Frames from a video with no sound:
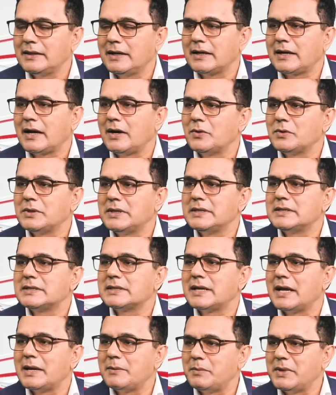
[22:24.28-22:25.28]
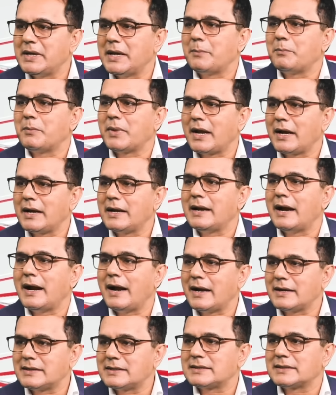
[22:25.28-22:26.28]
that how these can be applied
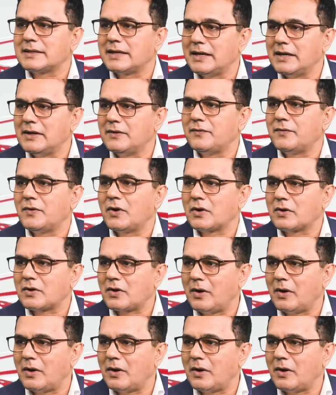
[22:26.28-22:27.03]
at scale for